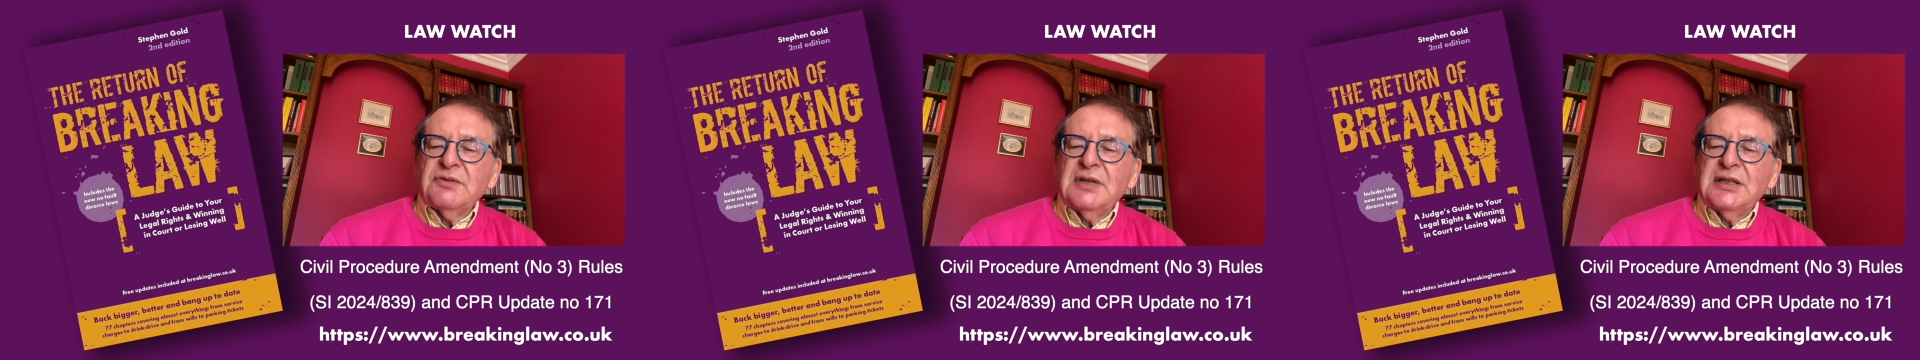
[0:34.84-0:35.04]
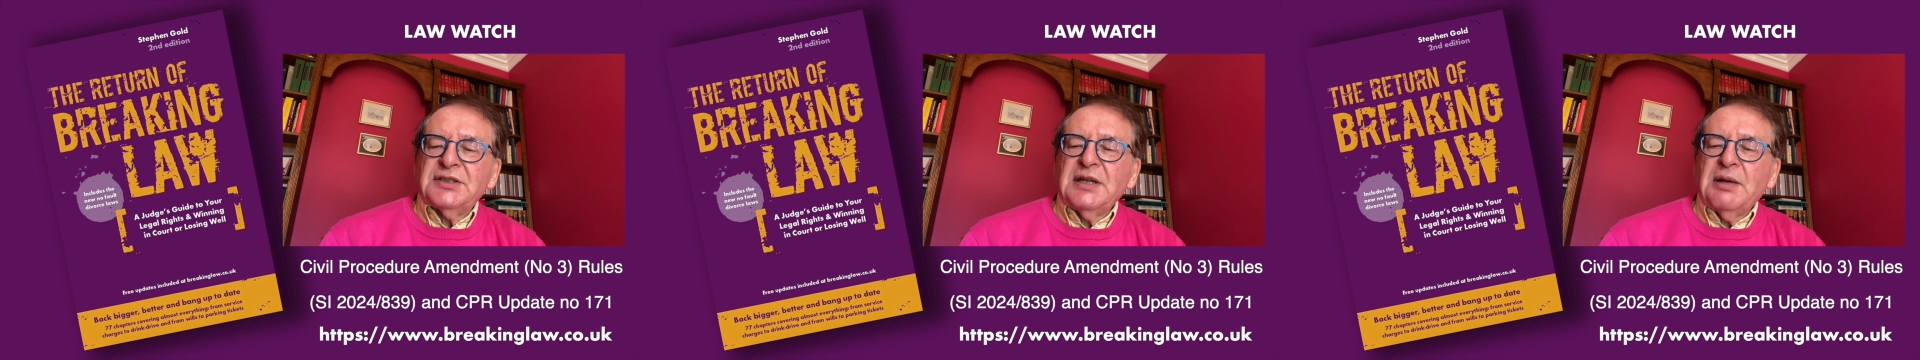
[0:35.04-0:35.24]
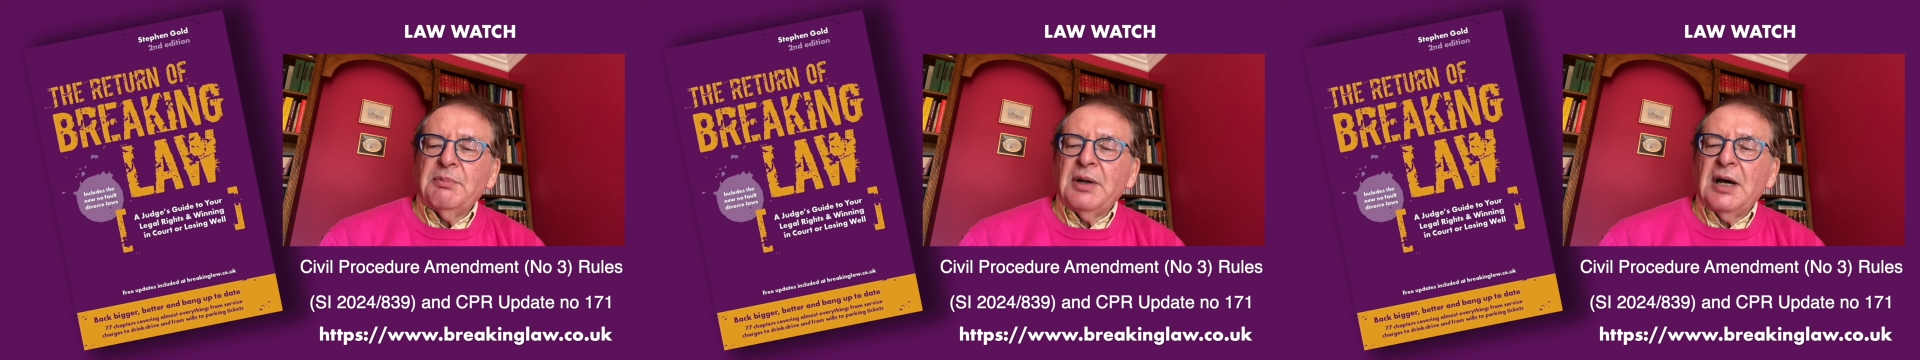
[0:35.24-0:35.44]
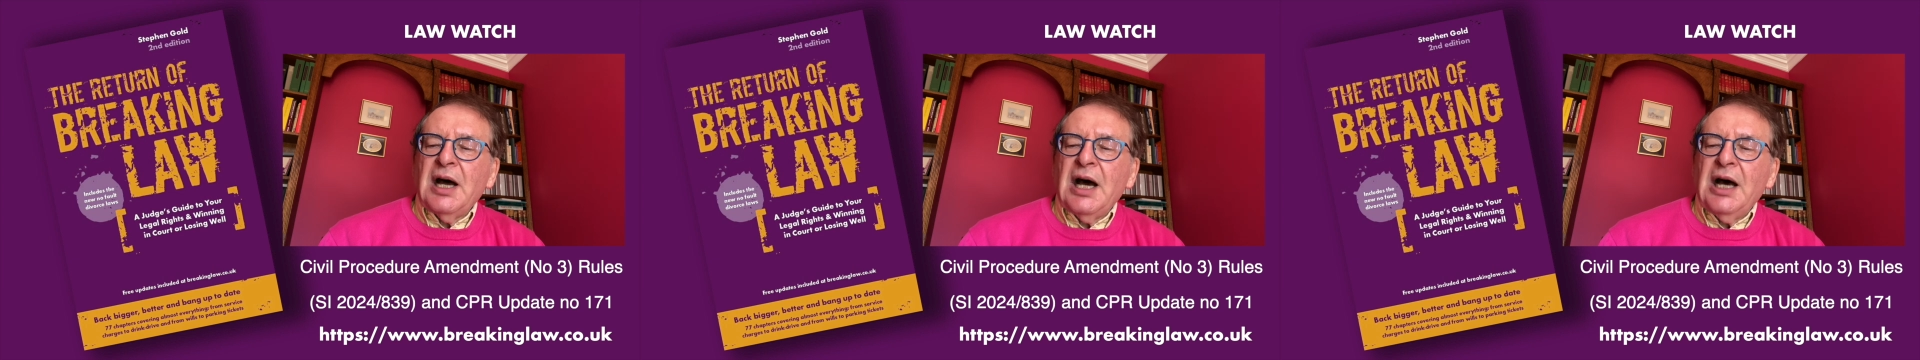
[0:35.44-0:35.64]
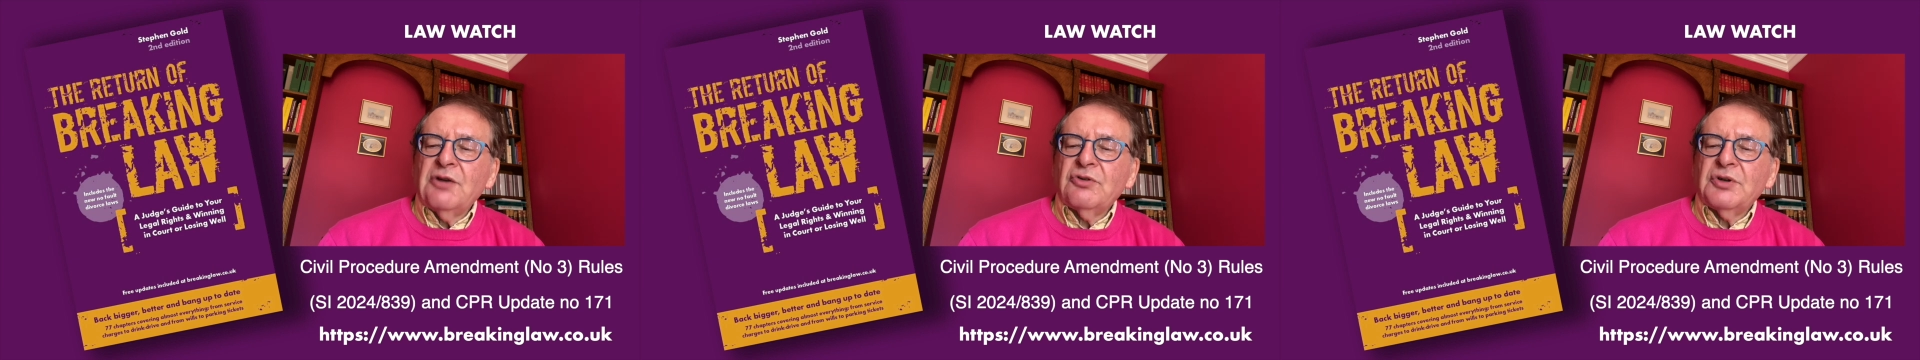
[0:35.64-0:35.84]
that's number
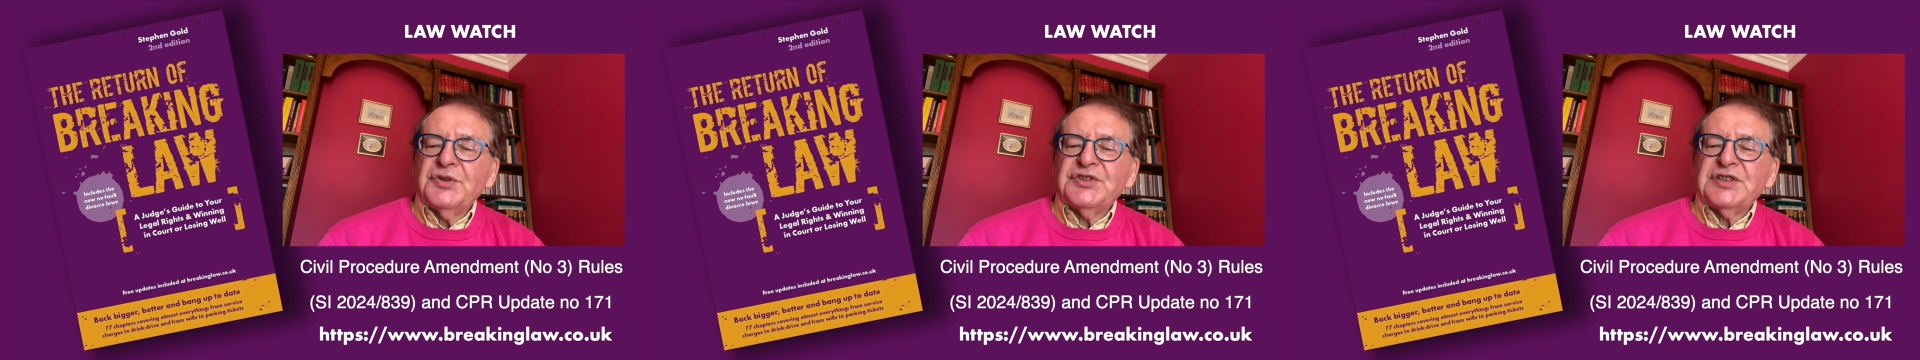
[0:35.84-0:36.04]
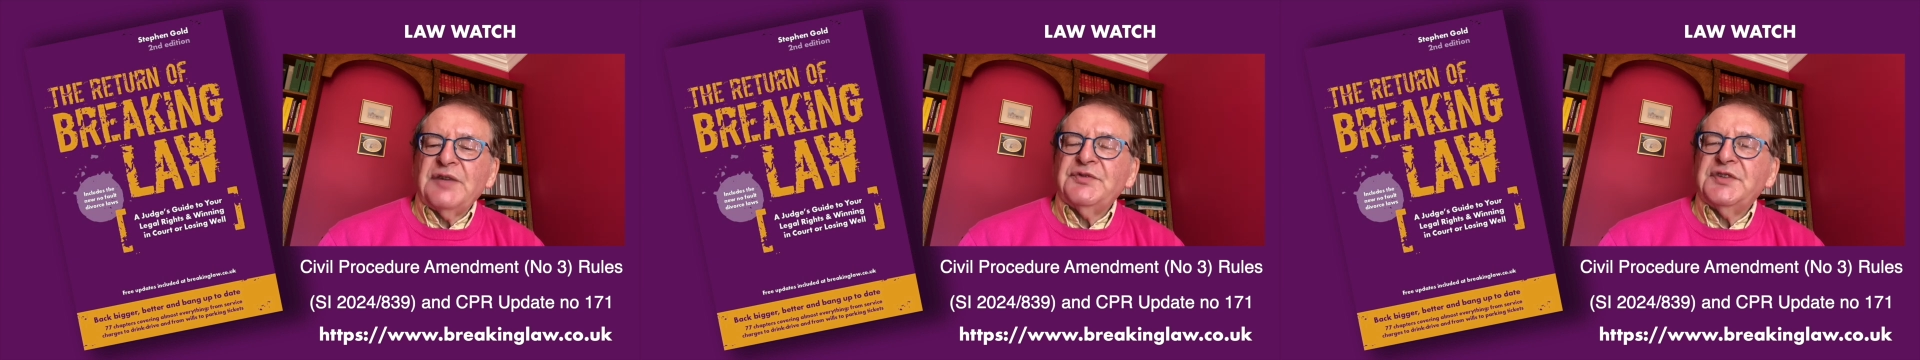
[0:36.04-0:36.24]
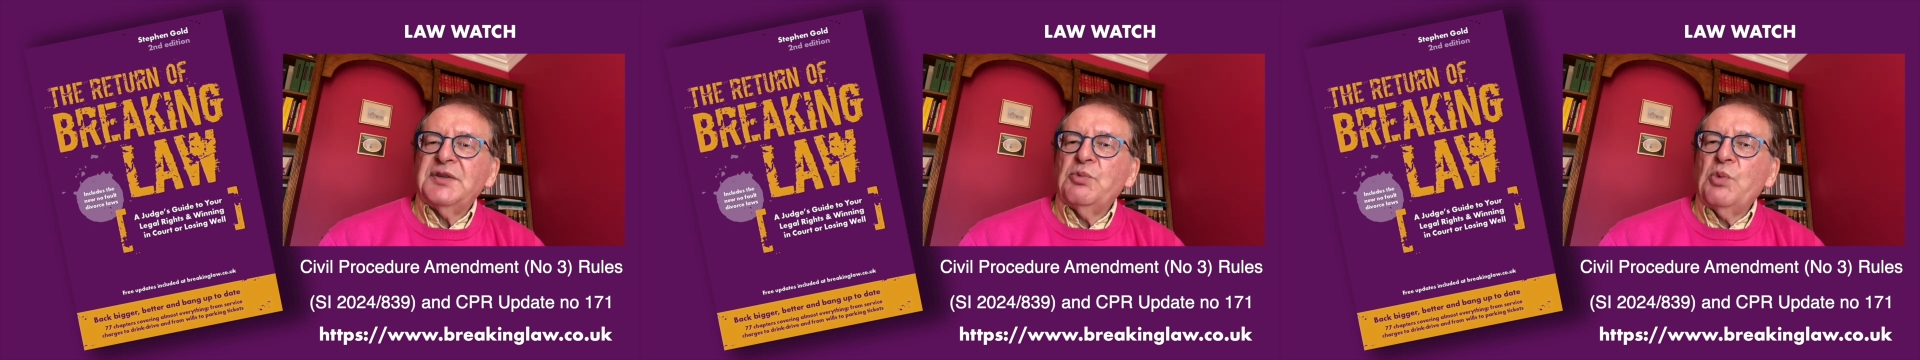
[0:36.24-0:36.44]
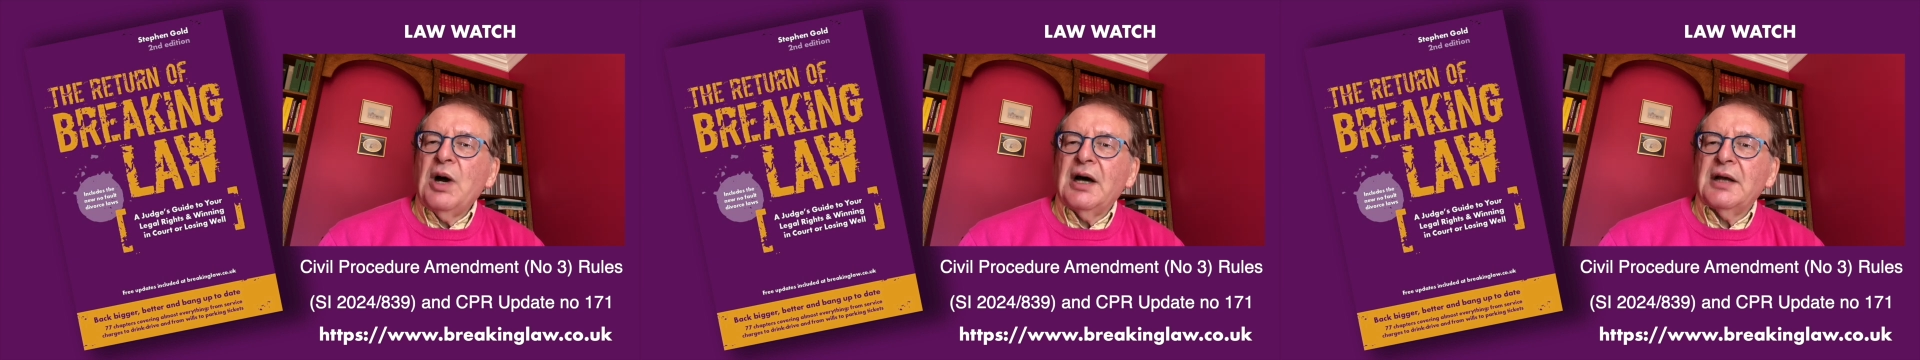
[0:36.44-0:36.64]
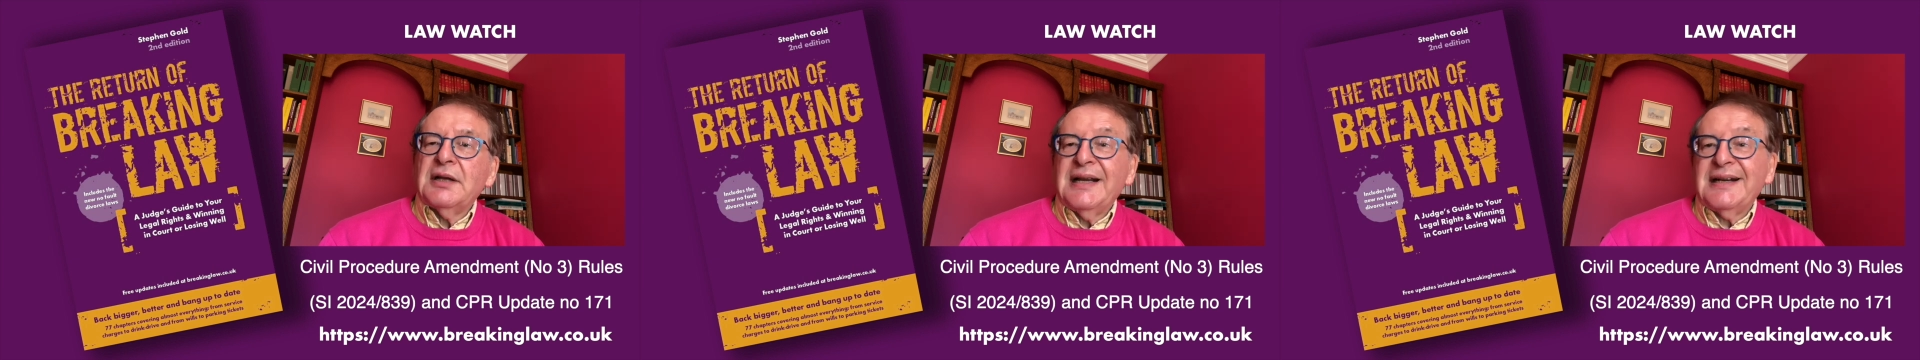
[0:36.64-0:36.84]
171